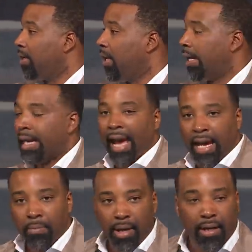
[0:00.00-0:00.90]
it
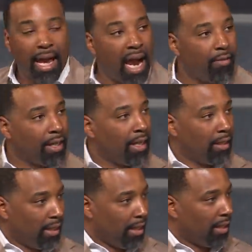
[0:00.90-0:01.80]
came in
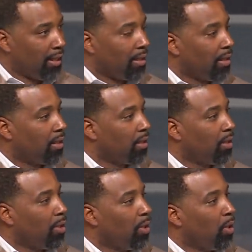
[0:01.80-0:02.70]
arrogantly
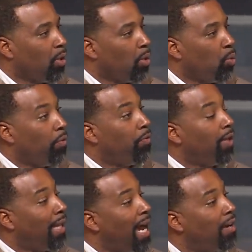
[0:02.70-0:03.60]
with a
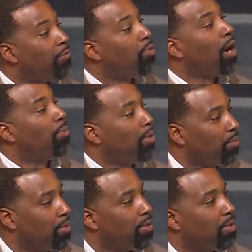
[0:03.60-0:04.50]
lot of
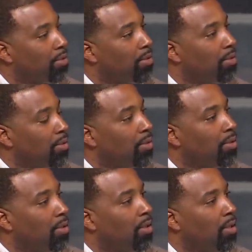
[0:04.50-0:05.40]
problems
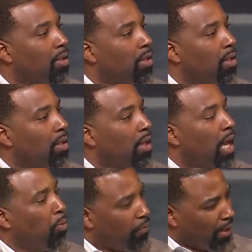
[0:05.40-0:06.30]

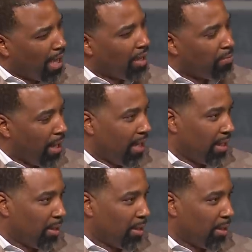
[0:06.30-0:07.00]
and with a lot of pain.